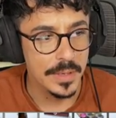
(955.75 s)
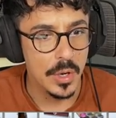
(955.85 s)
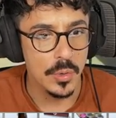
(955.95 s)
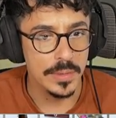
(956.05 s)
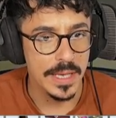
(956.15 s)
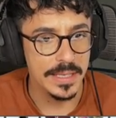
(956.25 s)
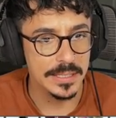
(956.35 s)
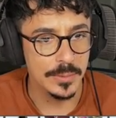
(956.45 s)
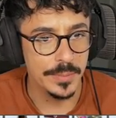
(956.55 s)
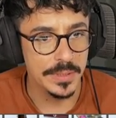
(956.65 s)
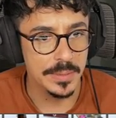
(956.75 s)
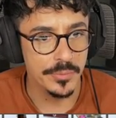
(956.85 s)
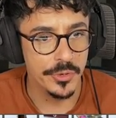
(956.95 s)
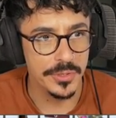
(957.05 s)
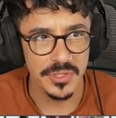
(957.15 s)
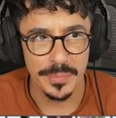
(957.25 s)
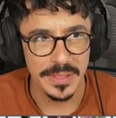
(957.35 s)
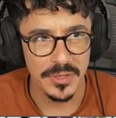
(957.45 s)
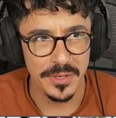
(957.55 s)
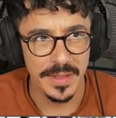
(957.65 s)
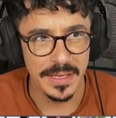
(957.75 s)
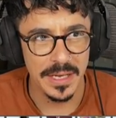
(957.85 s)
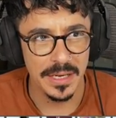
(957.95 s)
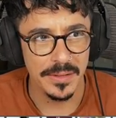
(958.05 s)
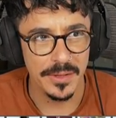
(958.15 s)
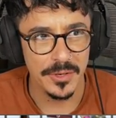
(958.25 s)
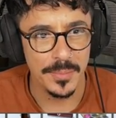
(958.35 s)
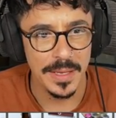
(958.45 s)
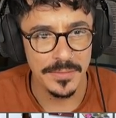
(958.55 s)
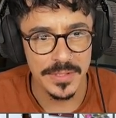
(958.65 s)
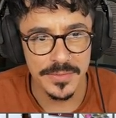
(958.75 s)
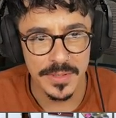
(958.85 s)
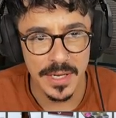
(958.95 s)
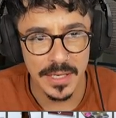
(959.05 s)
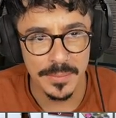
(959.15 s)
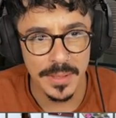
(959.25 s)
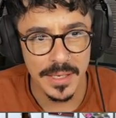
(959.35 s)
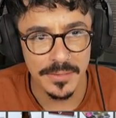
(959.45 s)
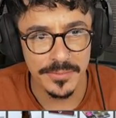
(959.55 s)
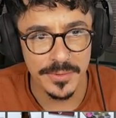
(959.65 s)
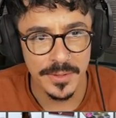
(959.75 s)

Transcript: Oh, yes, we'll put some products up, but not in that color though. Can we have a different color, my love?